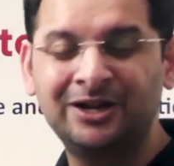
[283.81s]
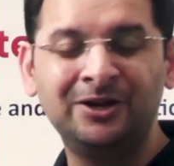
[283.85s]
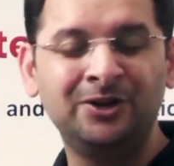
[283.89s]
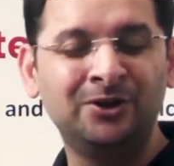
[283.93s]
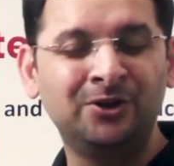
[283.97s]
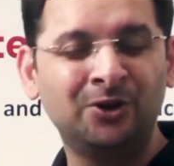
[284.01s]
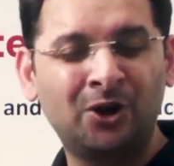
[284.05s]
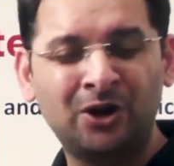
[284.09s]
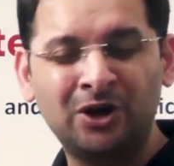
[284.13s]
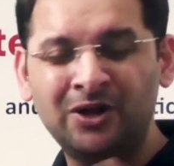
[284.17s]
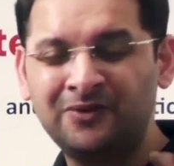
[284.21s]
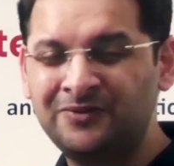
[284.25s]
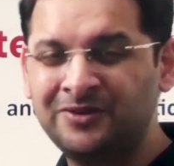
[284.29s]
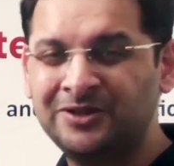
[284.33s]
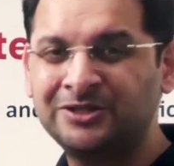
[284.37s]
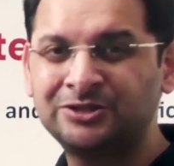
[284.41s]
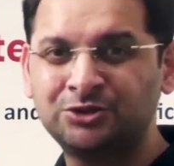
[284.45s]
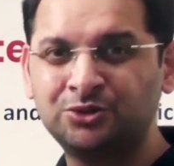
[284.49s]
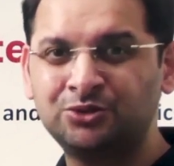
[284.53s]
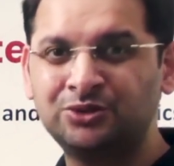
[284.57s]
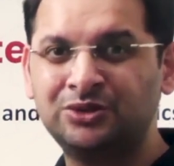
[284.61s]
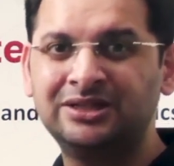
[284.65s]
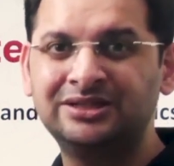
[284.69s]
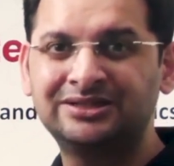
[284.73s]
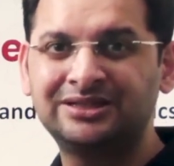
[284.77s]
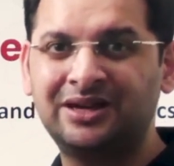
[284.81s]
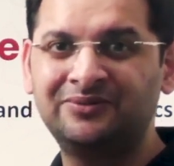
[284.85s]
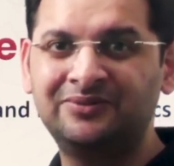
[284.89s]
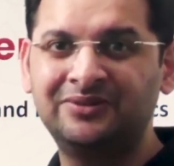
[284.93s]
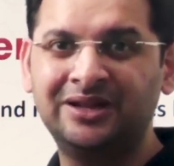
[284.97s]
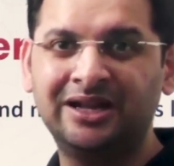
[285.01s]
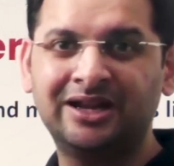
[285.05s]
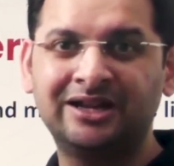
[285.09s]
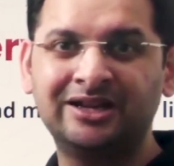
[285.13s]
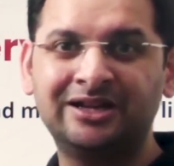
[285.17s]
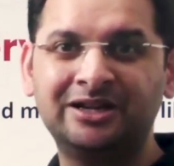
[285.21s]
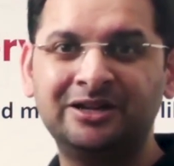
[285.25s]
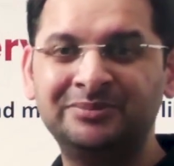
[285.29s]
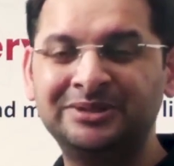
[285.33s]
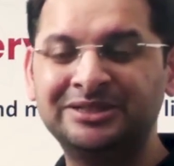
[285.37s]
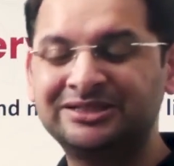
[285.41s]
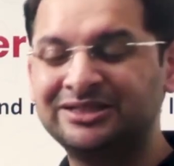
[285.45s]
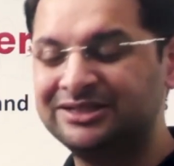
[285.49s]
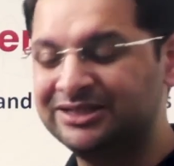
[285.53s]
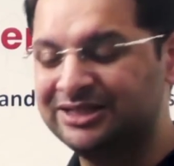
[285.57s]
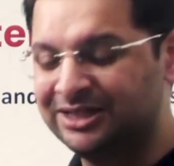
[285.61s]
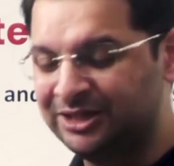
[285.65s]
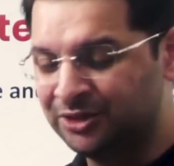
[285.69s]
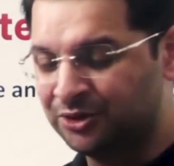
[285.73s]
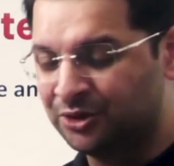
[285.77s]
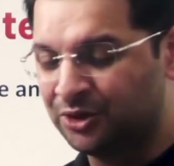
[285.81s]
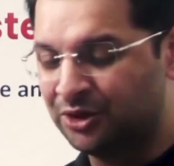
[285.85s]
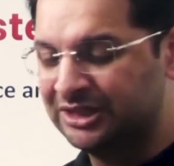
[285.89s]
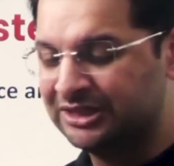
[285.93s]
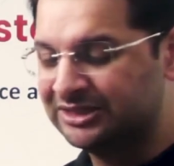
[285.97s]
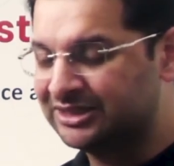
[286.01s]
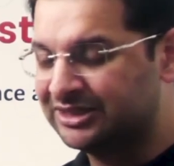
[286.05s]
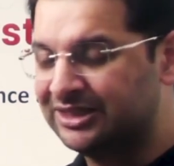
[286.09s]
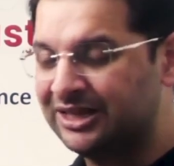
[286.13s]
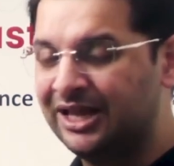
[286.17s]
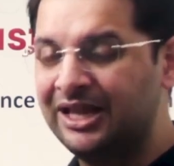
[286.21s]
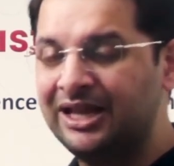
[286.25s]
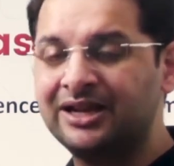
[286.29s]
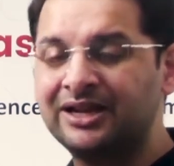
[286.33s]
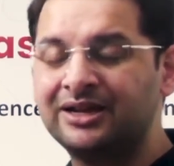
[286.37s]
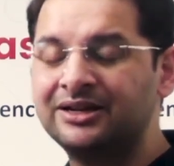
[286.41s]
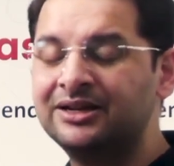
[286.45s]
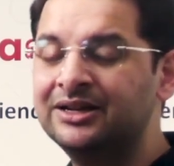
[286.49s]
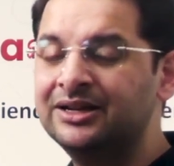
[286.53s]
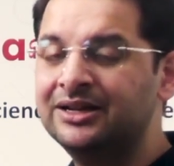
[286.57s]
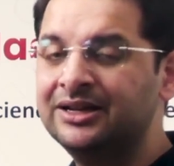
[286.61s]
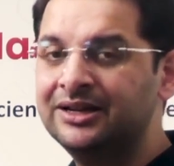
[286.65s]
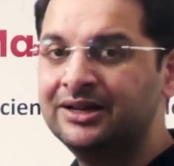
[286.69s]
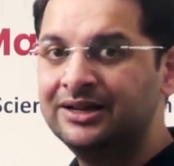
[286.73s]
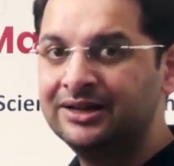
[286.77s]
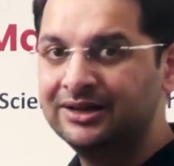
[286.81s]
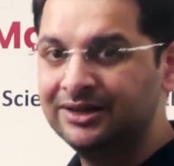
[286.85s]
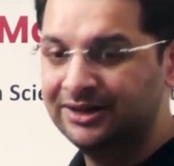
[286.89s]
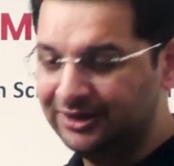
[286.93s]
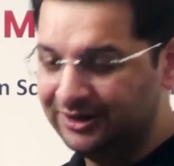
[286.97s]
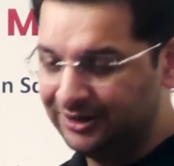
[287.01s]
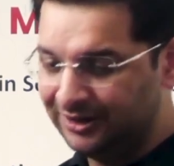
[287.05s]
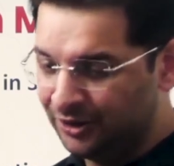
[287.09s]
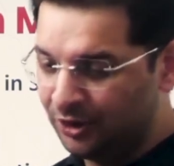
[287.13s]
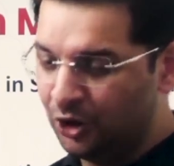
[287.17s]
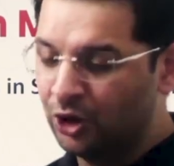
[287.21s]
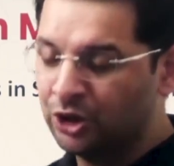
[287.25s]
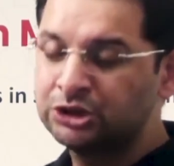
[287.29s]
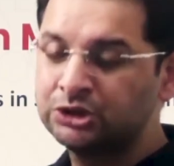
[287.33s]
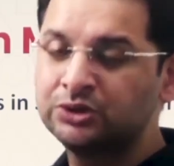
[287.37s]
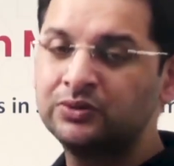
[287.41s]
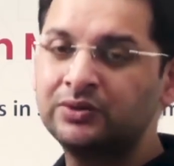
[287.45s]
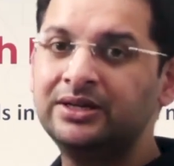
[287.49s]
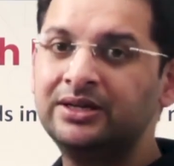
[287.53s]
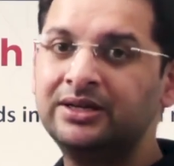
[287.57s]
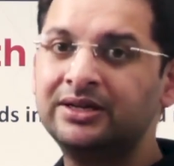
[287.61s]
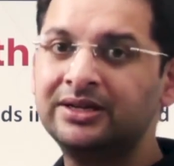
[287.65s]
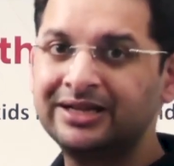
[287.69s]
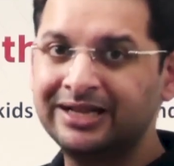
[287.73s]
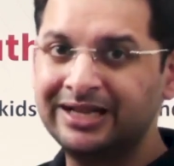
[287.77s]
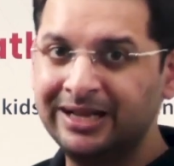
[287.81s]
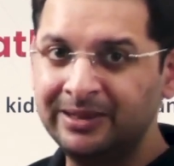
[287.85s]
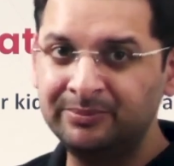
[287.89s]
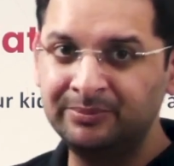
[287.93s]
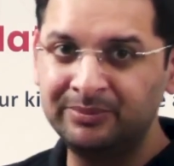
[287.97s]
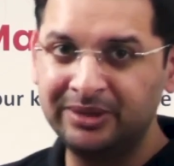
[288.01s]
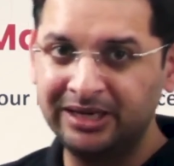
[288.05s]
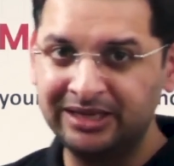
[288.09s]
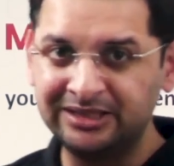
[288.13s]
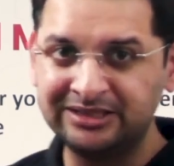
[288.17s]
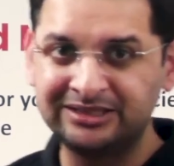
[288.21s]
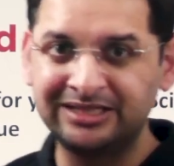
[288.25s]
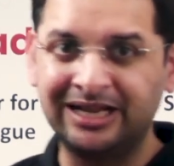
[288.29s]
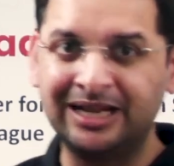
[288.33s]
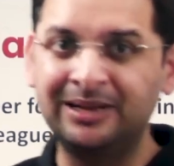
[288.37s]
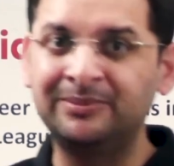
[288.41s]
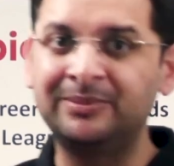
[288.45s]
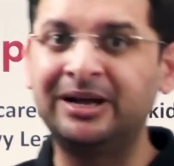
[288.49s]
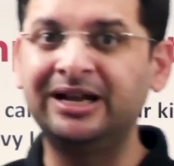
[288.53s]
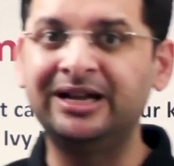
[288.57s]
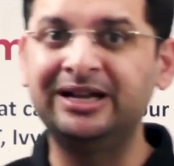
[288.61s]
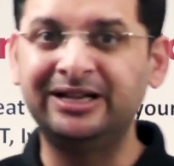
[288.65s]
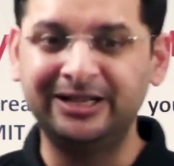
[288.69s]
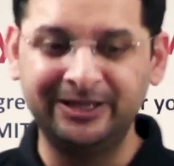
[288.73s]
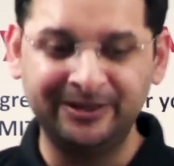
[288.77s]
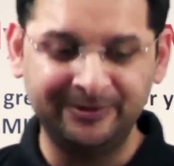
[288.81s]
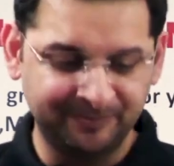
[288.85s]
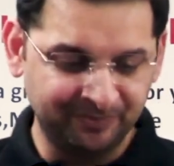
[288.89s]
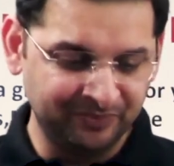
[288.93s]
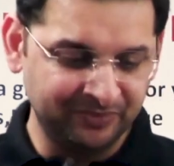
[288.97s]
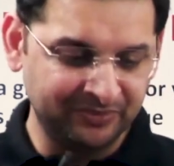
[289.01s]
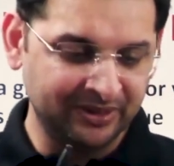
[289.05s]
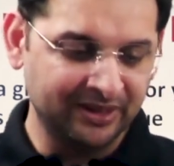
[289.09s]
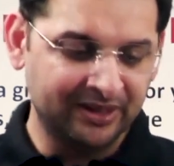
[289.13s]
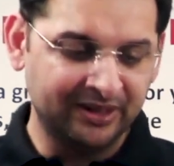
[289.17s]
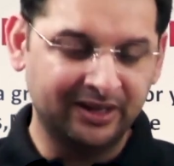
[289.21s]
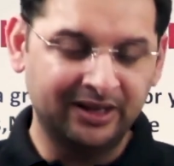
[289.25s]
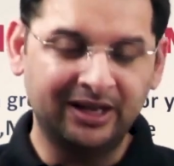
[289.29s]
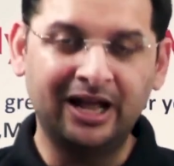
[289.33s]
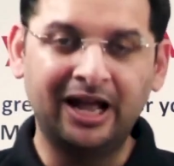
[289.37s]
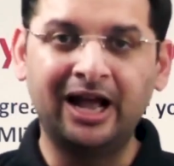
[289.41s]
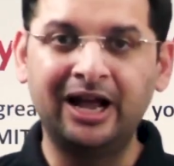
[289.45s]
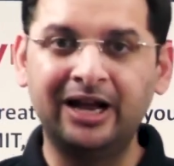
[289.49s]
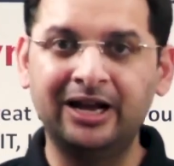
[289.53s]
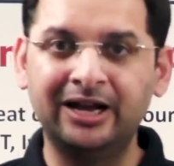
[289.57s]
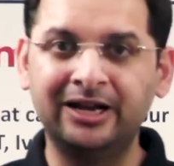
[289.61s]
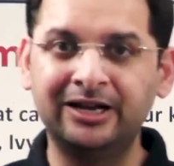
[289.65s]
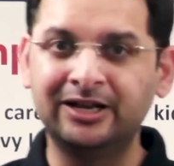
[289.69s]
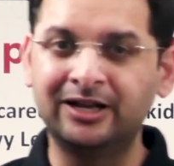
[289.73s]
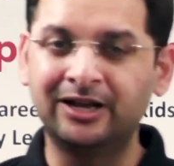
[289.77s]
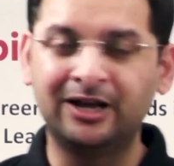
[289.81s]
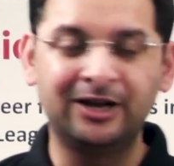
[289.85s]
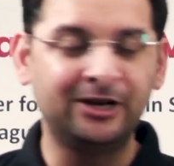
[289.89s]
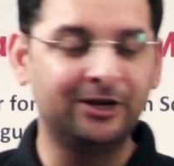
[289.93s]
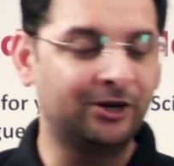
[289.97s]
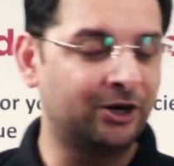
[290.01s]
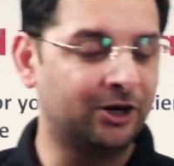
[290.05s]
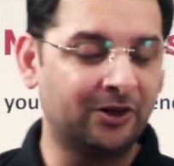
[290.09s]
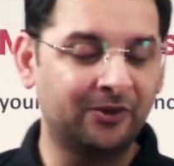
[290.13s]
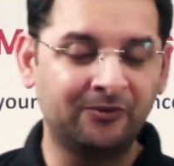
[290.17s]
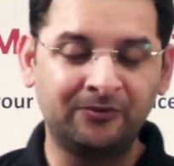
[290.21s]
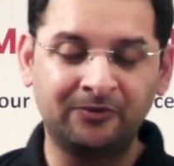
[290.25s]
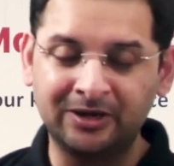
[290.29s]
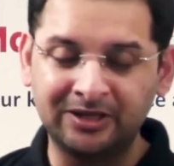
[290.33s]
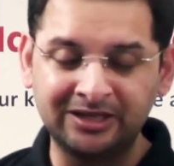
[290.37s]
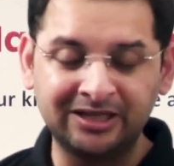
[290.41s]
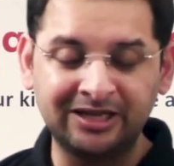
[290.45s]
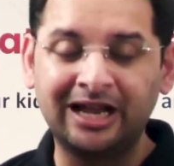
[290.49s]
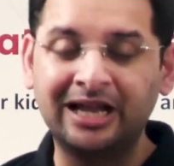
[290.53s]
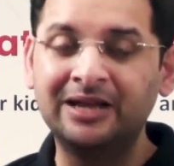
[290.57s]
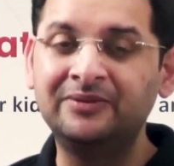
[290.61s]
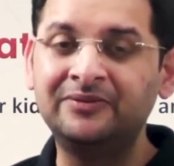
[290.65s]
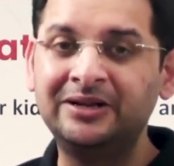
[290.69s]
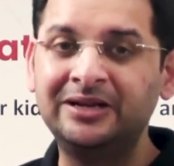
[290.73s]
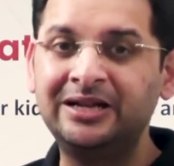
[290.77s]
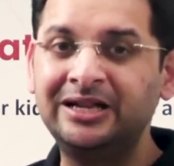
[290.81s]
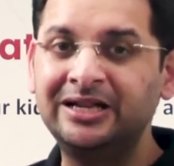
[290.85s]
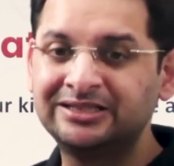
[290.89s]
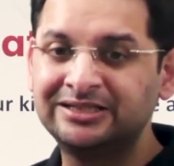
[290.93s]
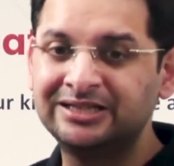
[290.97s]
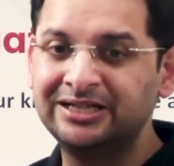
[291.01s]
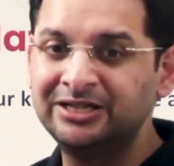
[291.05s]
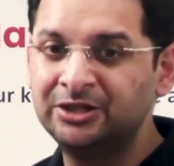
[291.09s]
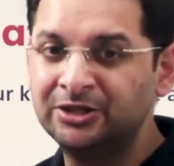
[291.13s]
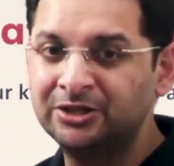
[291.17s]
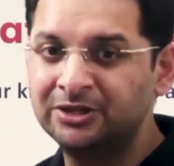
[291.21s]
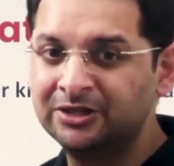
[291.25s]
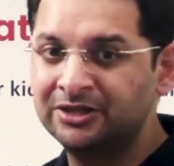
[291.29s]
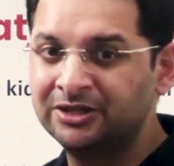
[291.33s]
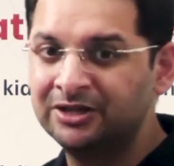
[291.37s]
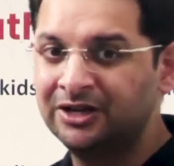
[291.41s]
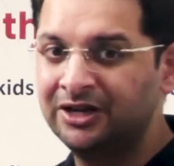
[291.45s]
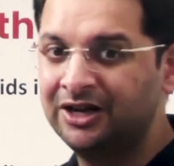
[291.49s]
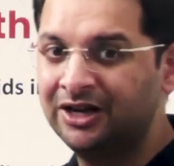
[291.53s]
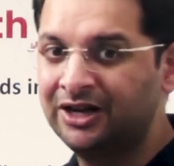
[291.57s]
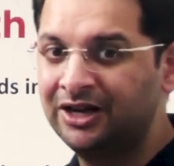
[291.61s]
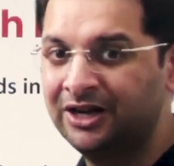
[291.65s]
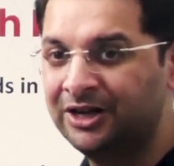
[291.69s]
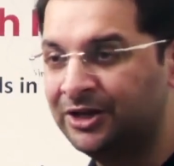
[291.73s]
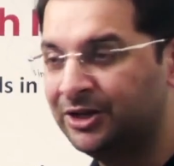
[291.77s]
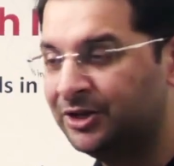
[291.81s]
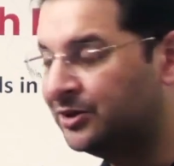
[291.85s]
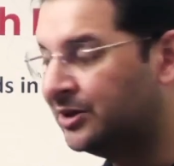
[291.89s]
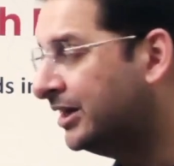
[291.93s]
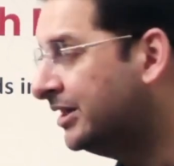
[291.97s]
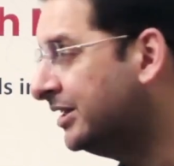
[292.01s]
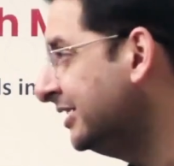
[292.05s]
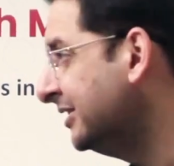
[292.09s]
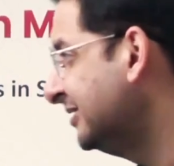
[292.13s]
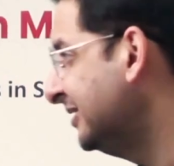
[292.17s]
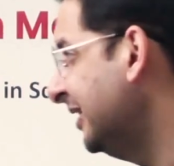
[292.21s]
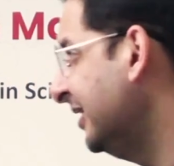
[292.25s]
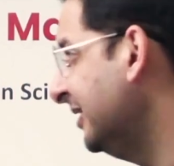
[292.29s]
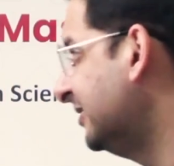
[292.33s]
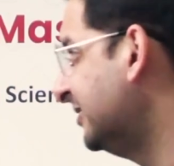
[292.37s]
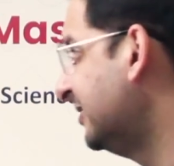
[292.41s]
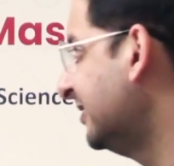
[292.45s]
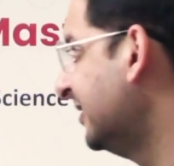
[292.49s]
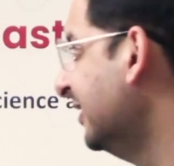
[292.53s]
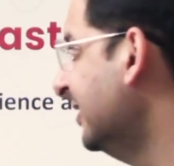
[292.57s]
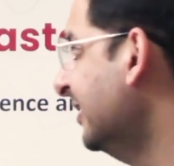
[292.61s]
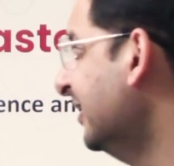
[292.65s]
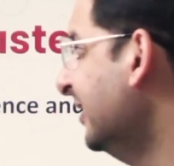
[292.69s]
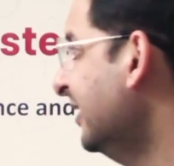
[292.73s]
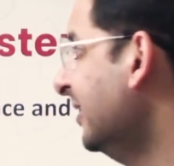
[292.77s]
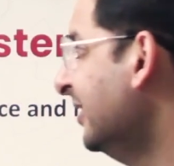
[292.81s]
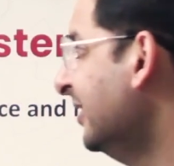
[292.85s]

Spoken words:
A lot of our students have taken admissions into colleges like Oxford, Cambridge, MIT, and a lot of other Ivy Leagues in United States.